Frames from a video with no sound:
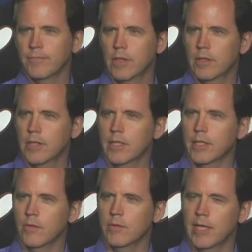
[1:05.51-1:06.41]
You know, like
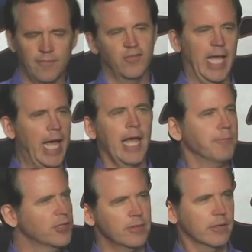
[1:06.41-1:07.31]
we love
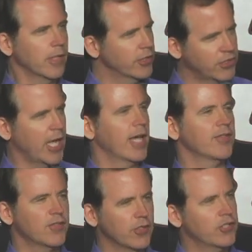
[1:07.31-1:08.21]
games, like
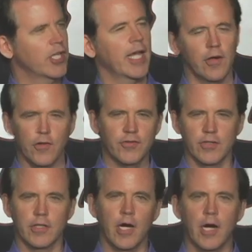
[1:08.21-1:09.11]
chess and checkers
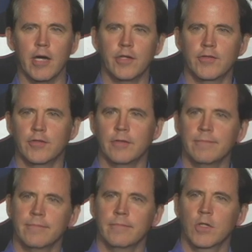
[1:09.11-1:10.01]
and cards. And
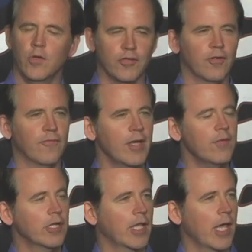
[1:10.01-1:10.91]
of course, her
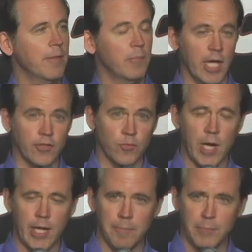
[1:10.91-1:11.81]
favorite game, Guess
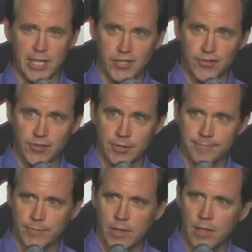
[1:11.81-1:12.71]
Why I'm Pissed.
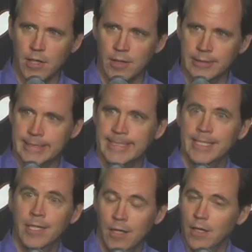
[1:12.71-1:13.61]

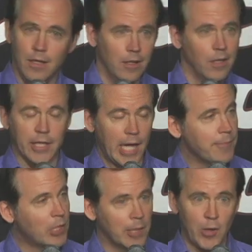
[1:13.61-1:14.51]
A
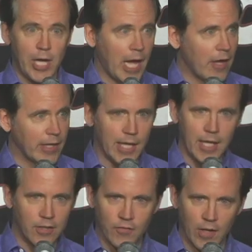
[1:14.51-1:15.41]
game can break out at
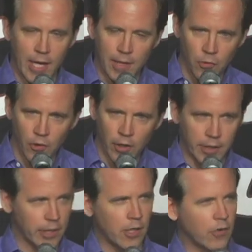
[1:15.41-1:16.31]
any time, boy,
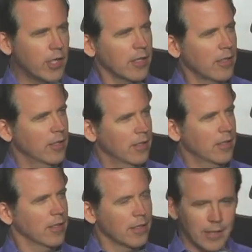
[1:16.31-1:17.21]
you
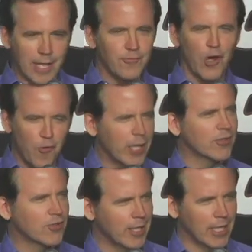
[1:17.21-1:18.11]
know? You never know when
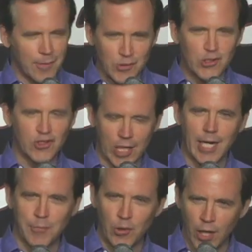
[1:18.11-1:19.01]
it's going to come. You just
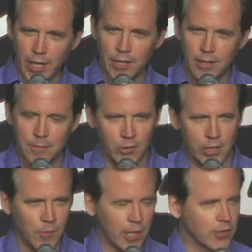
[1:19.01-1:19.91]
got to be ready,
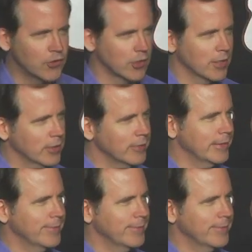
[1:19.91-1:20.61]
pretty much, you know?